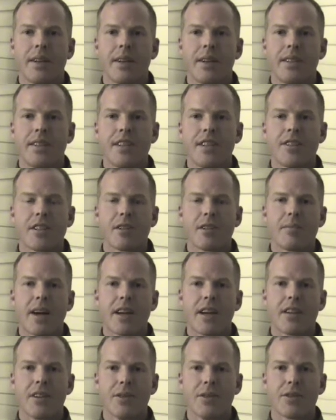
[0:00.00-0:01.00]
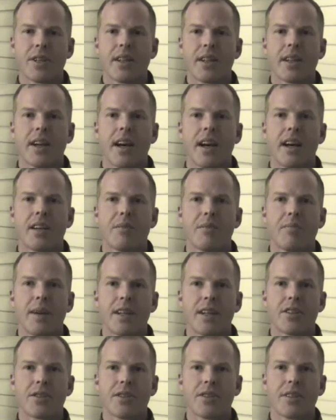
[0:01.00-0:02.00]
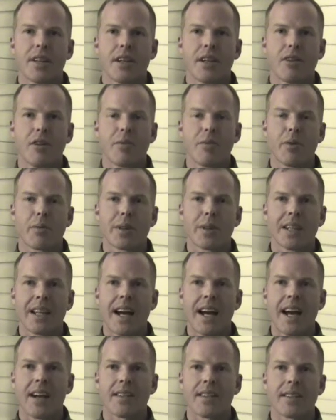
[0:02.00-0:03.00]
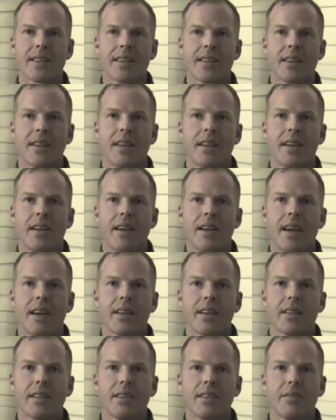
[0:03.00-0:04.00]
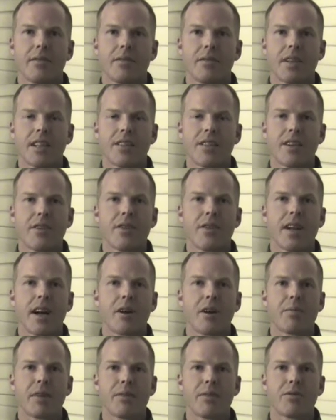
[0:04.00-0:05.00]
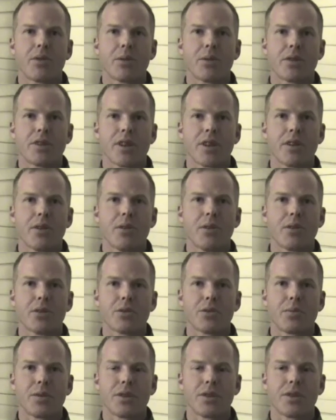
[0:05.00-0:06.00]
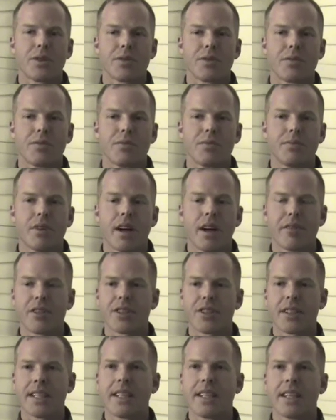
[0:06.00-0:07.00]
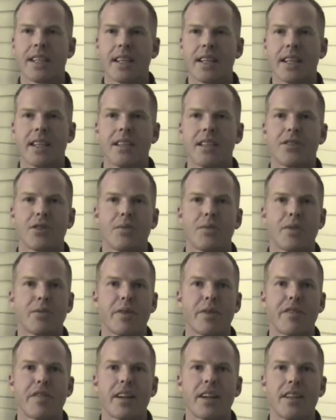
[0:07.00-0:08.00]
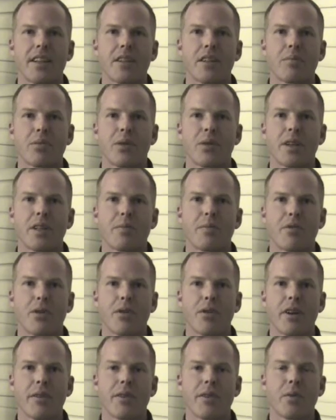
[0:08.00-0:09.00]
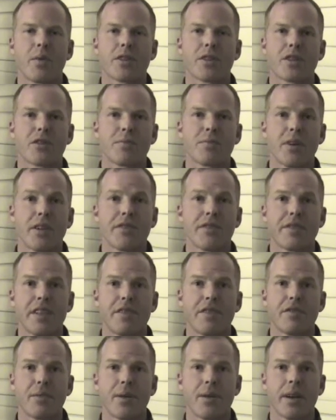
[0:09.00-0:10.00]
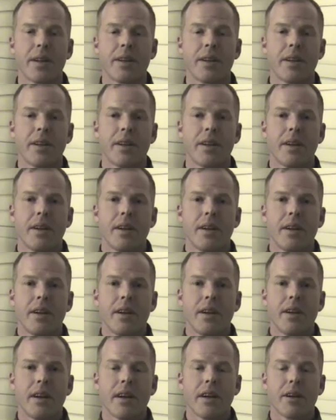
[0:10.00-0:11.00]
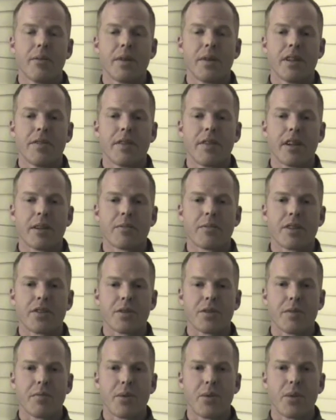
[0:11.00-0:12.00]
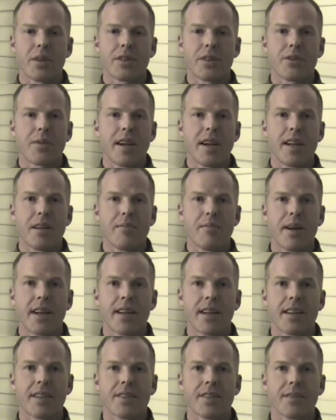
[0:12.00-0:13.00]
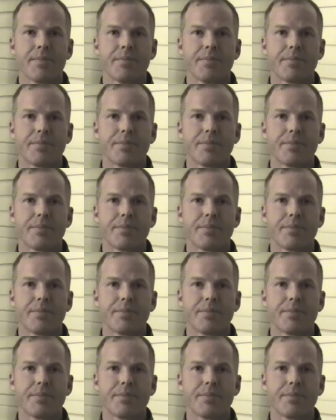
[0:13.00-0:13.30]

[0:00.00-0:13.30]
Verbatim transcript: teaching them how to use it, how to make sure the equipment would last and continue to help them towards their goals was obviously key. So when we finally deployed the program, there was a small fee for it. Uh, we developed a support and training mechanism,